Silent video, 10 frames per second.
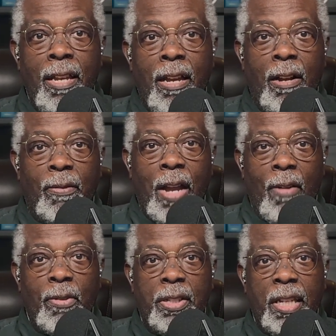of
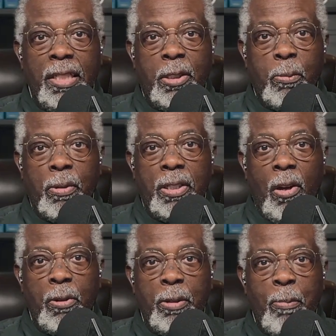Conversation with
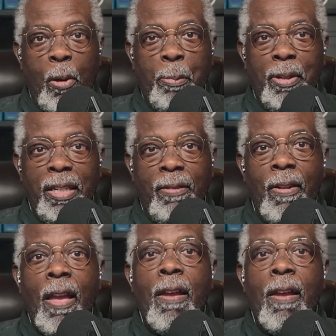Tony Mobley,